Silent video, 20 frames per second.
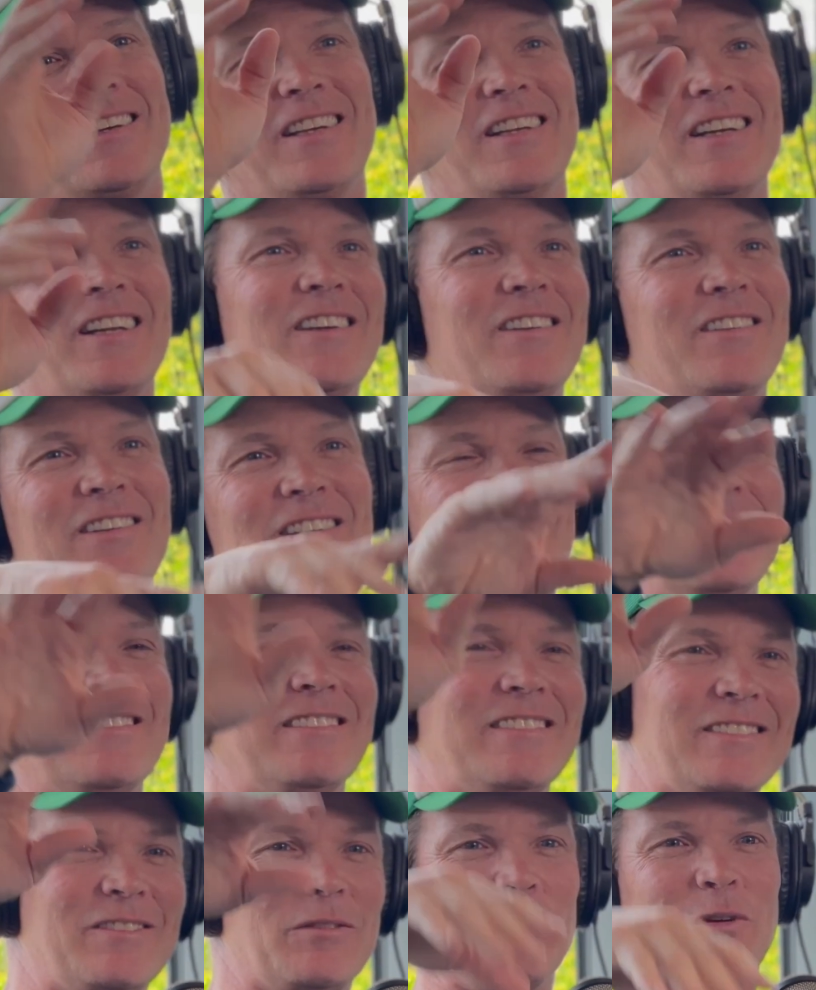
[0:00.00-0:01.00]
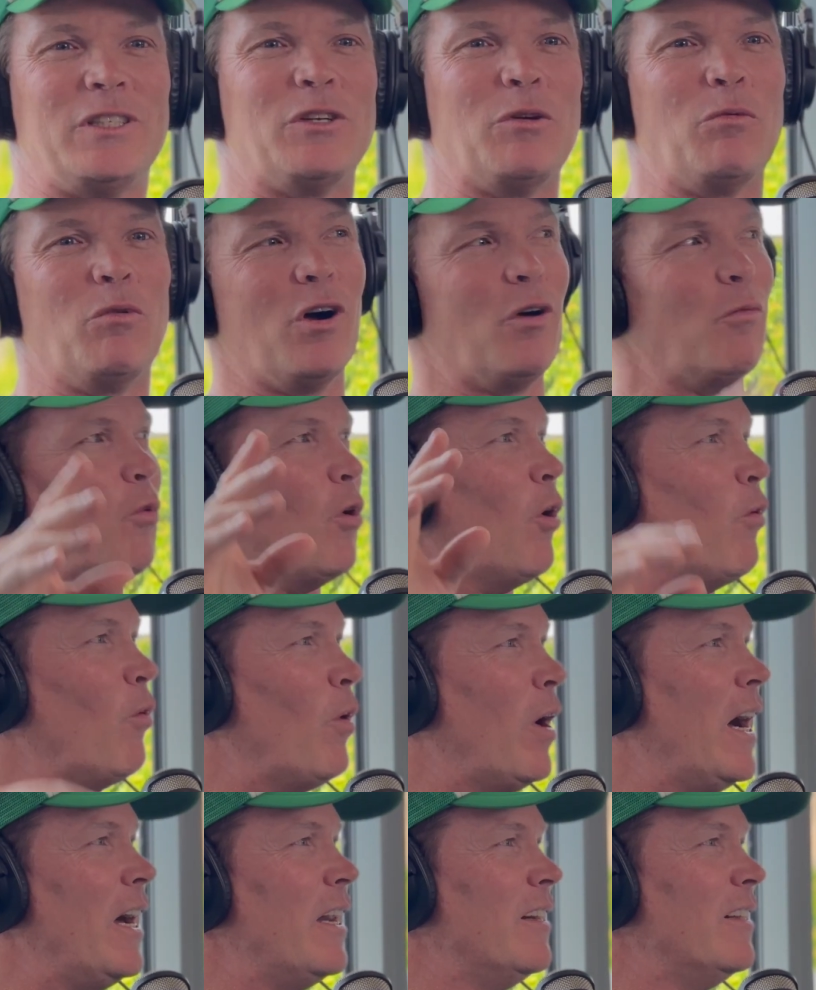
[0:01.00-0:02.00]
went to World War
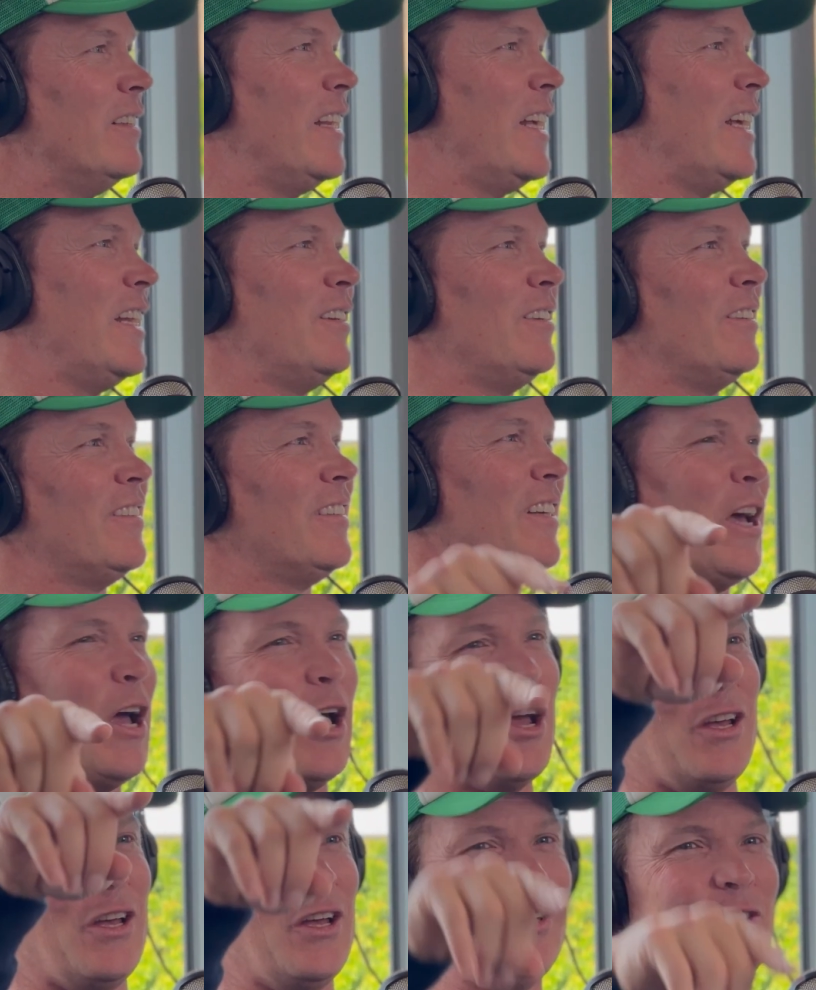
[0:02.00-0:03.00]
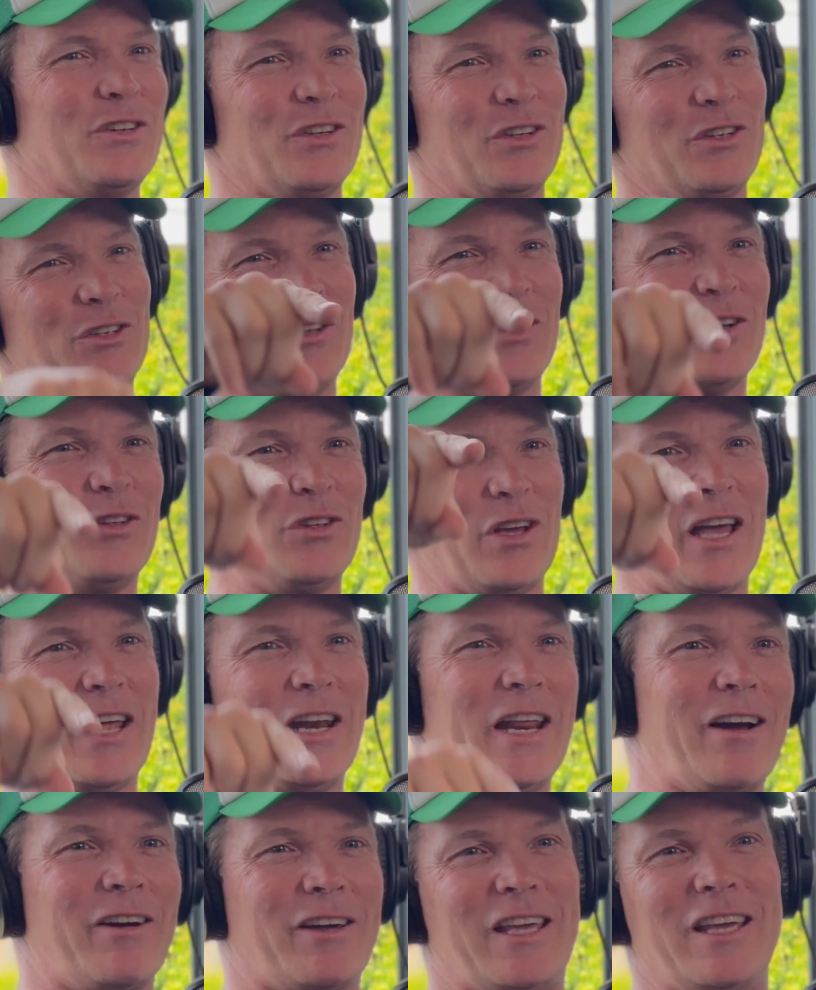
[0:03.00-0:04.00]
One, and interest rates
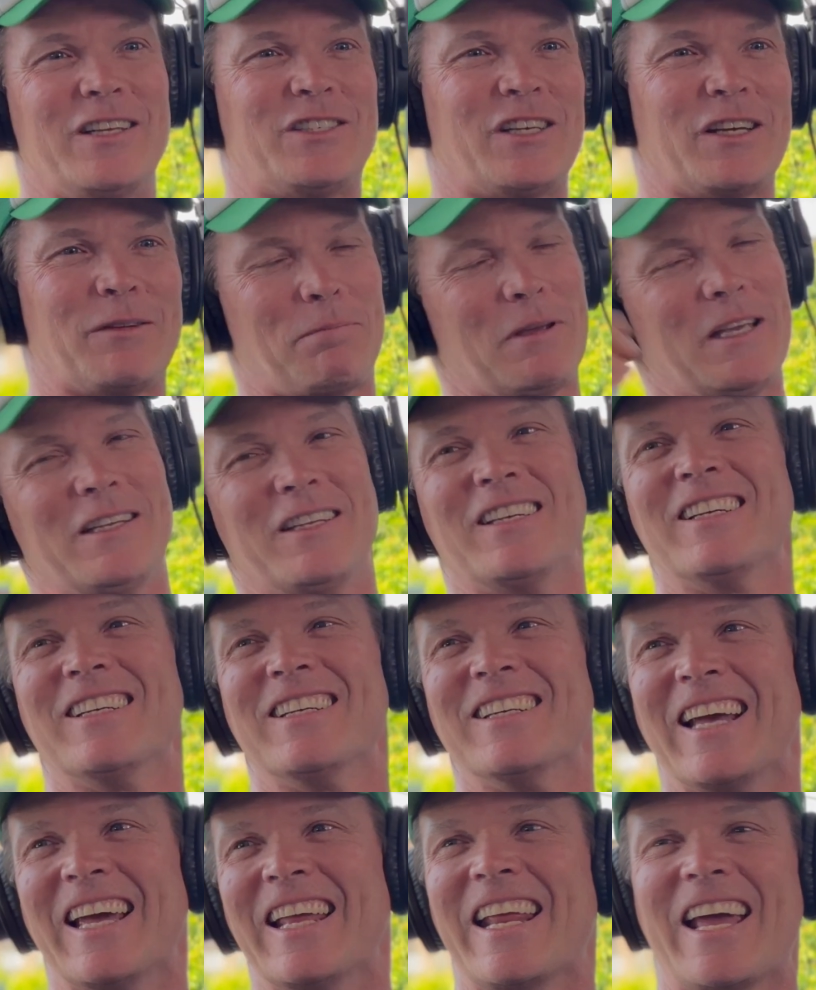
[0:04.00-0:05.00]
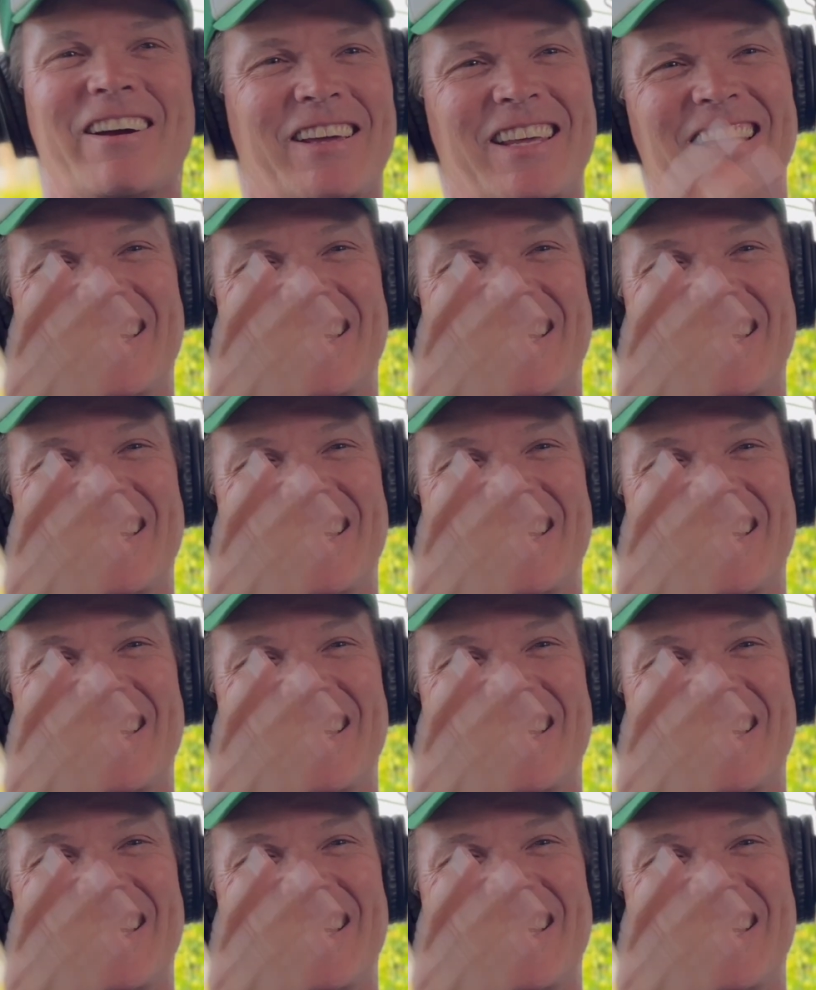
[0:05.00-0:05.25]
were 18%.